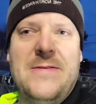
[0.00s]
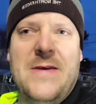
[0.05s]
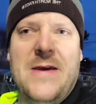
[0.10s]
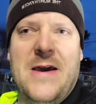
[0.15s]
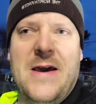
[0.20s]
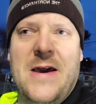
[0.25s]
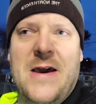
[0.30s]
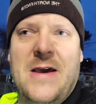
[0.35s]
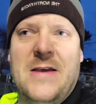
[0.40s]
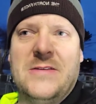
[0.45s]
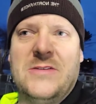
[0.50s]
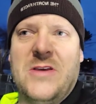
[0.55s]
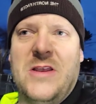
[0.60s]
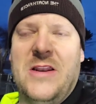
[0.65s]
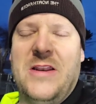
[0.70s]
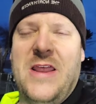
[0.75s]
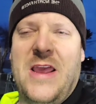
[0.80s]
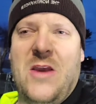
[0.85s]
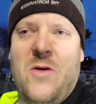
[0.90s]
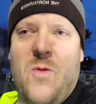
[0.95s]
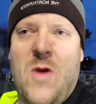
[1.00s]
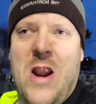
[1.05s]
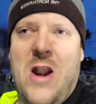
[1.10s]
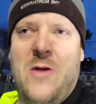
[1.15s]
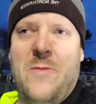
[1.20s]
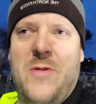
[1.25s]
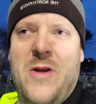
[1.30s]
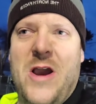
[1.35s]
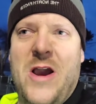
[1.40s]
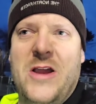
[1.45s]
So I had to take a wire
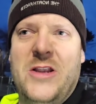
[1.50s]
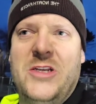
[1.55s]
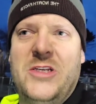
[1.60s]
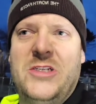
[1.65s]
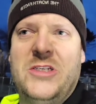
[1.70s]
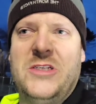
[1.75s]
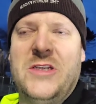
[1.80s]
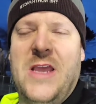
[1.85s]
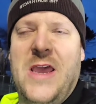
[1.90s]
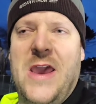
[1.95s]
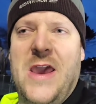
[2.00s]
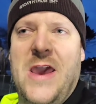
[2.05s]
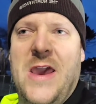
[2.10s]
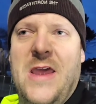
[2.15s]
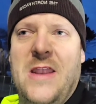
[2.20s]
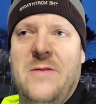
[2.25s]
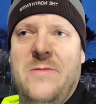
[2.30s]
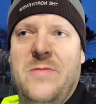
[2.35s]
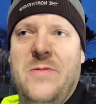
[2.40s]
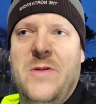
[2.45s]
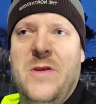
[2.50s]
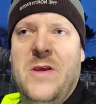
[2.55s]
brush and